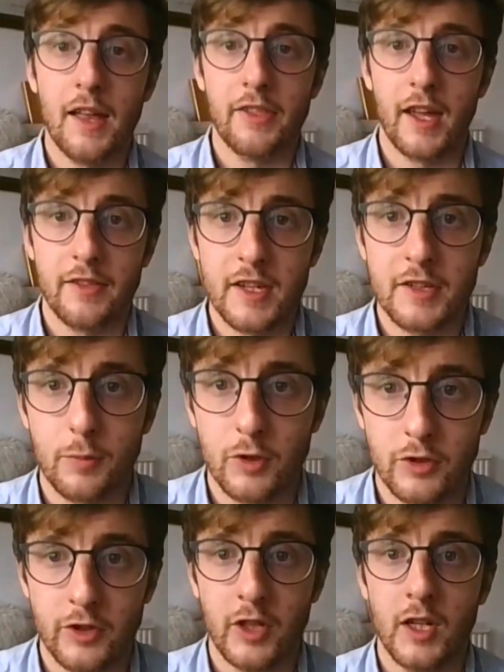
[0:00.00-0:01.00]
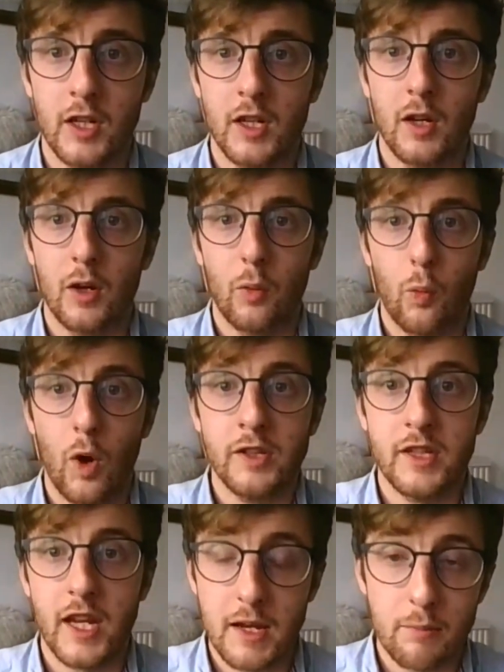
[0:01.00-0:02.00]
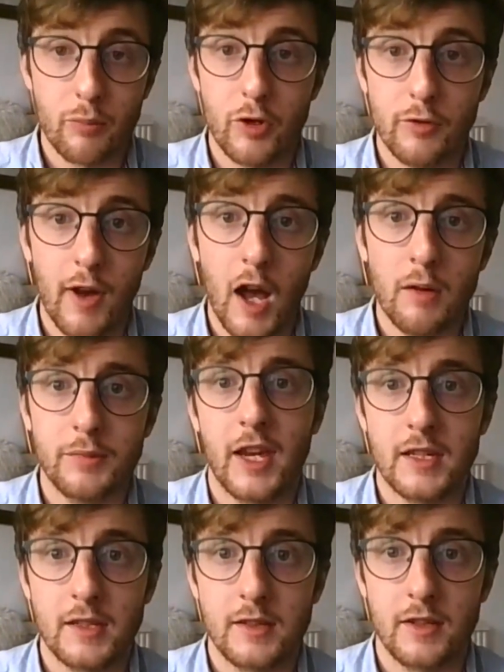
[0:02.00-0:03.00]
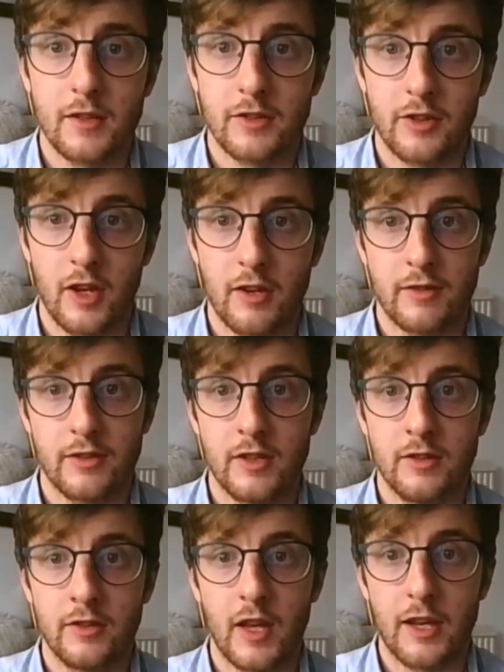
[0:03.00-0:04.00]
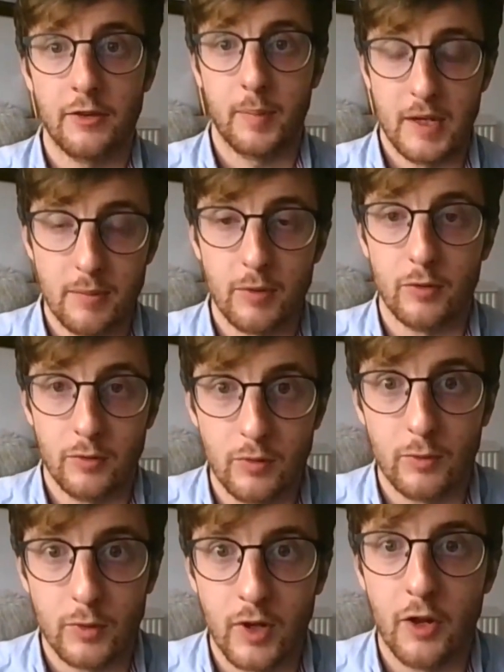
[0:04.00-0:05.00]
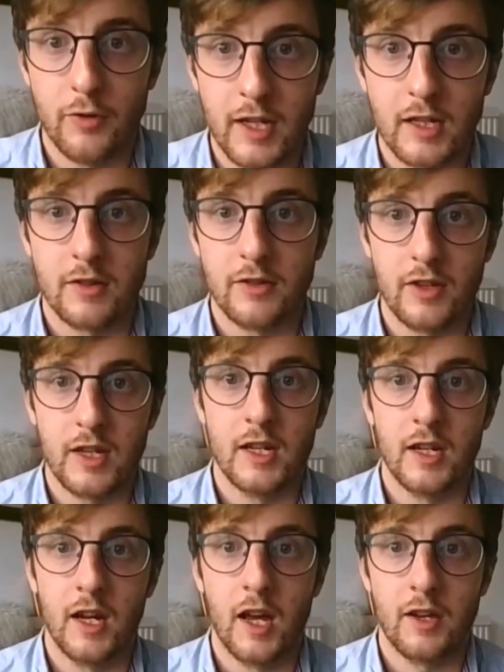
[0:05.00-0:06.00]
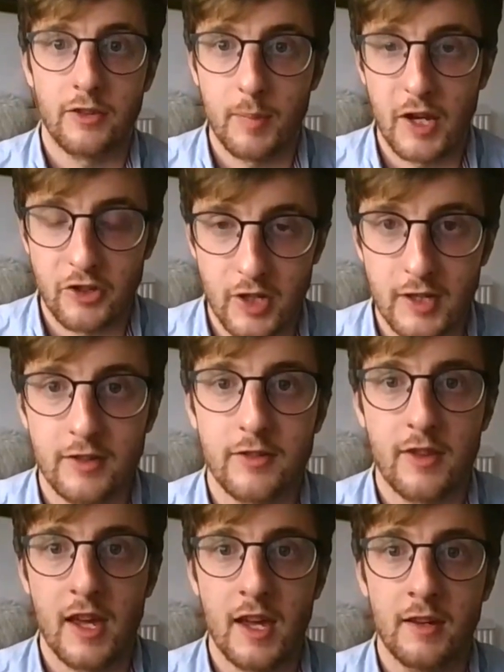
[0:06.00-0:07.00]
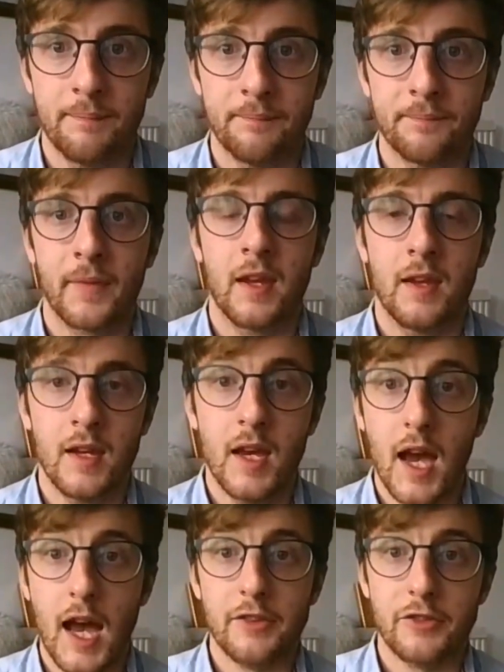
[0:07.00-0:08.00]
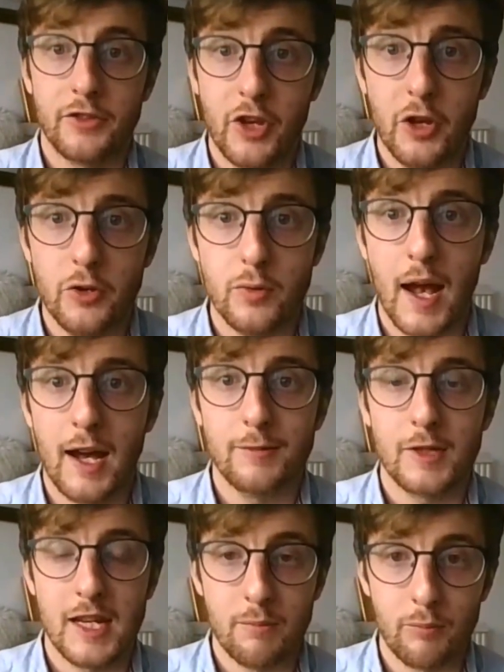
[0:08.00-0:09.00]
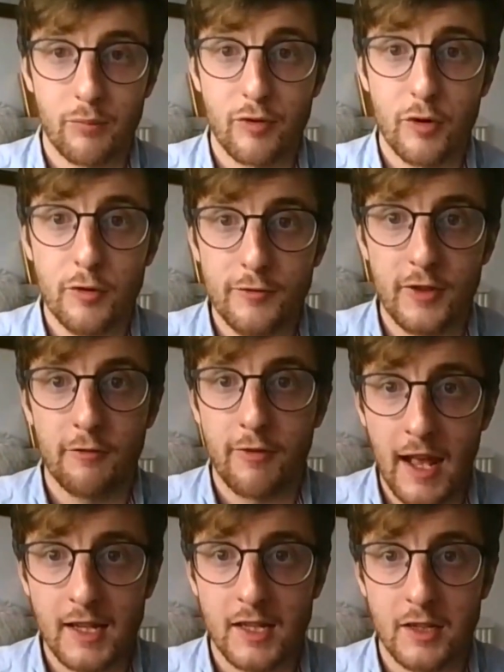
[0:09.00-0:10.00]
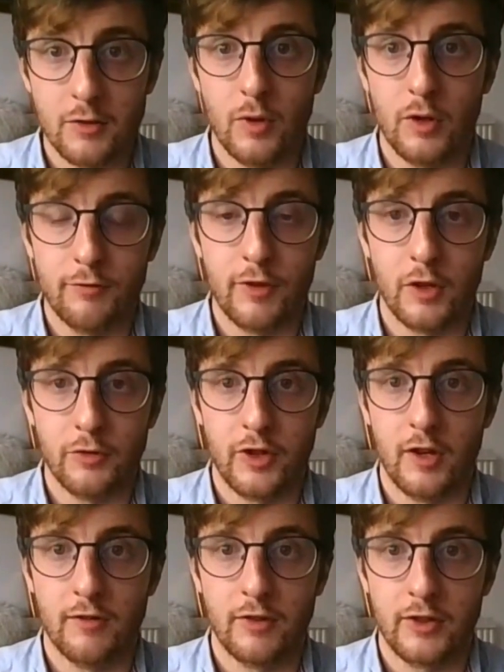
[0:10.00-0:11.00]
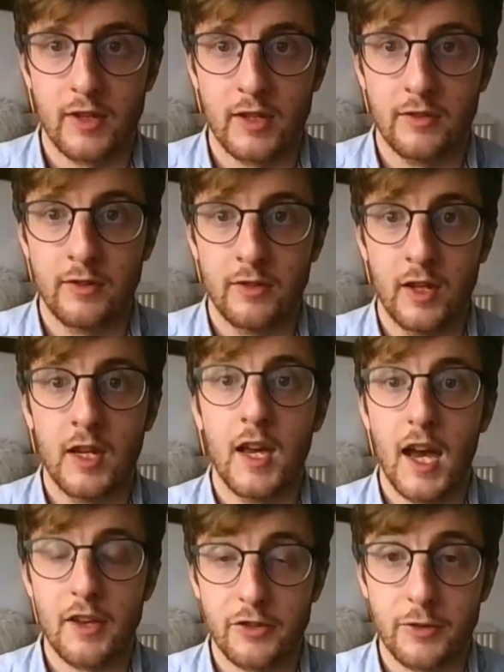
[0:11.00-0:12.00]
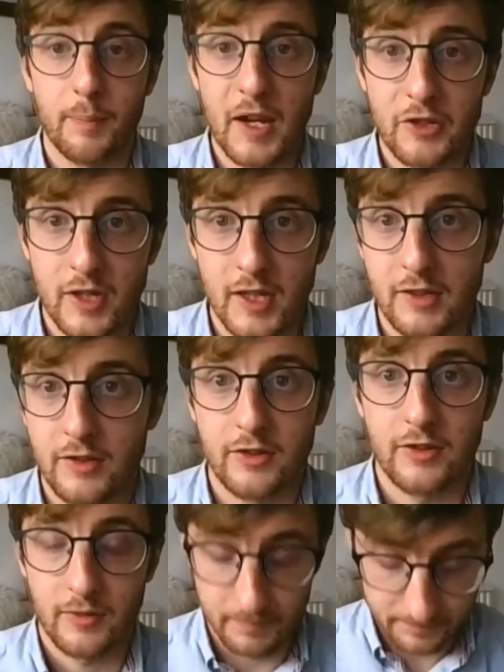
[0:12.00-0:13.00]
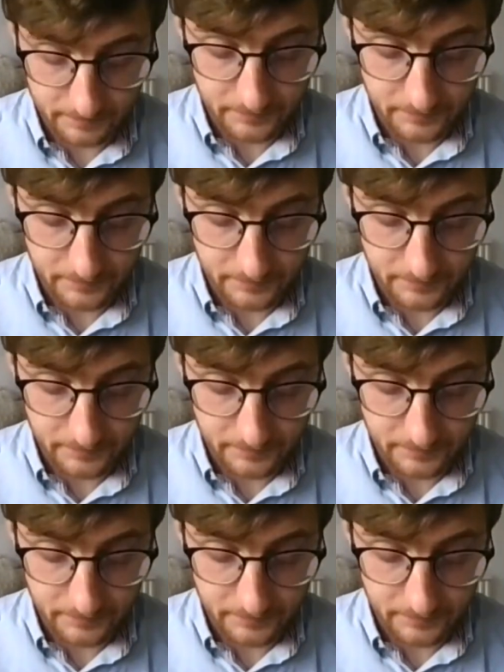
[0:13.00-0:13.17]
and that this would, one, improve uptake to the services, as people will know they can see a specialist there, and two, help to improve the value of those services, as specialists